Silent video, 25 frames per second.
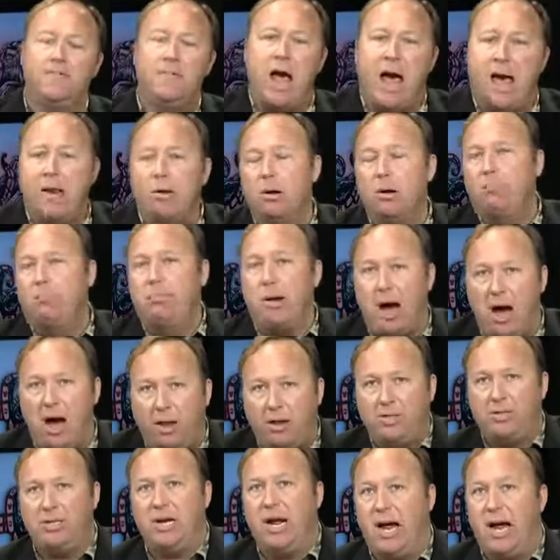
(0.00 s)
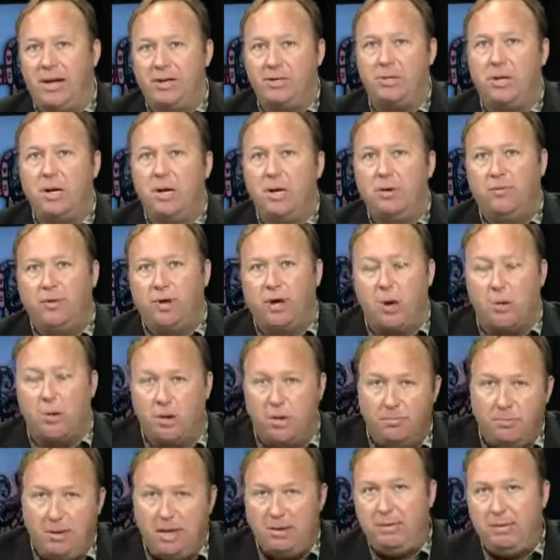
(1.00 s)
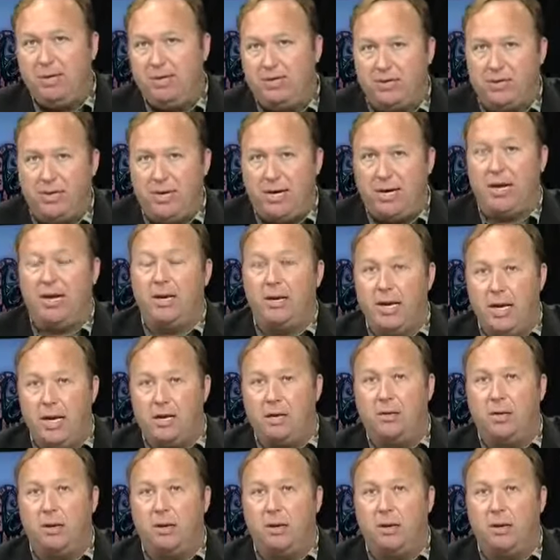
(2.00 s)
I don't apologize for going to the BBC and getting